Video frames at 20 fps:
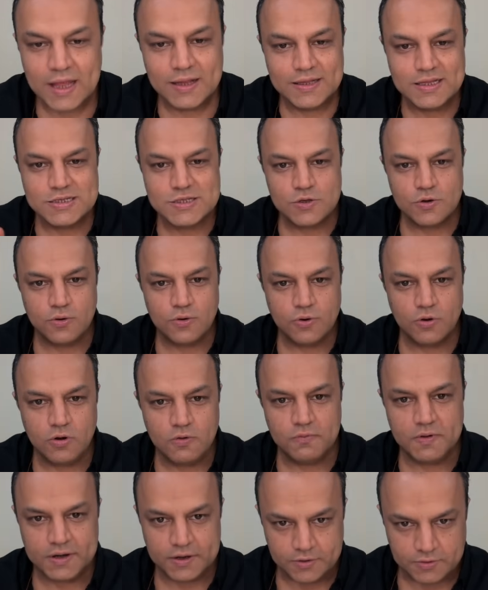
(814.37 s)
This whole
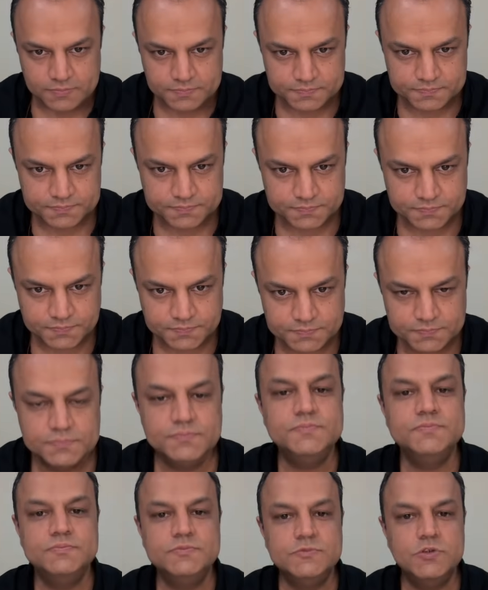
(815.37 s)
video
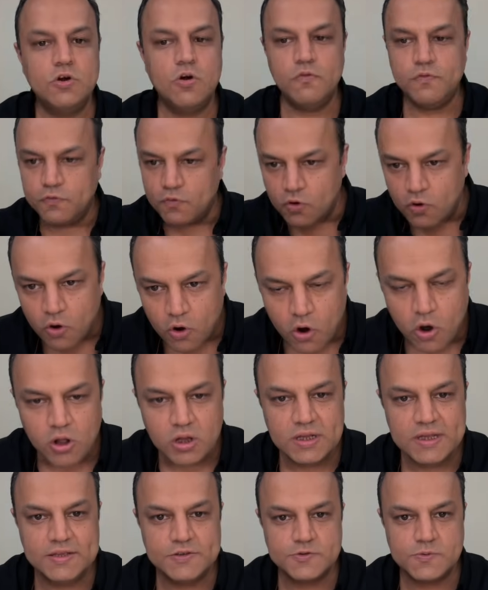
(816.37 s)
of all
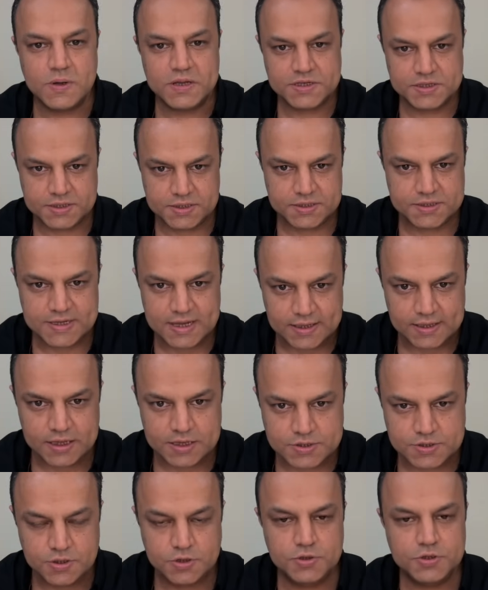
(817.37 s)
these questions and
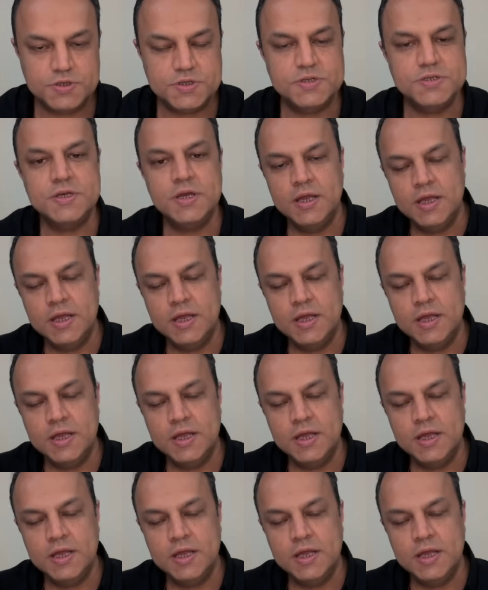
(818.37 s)
their solutions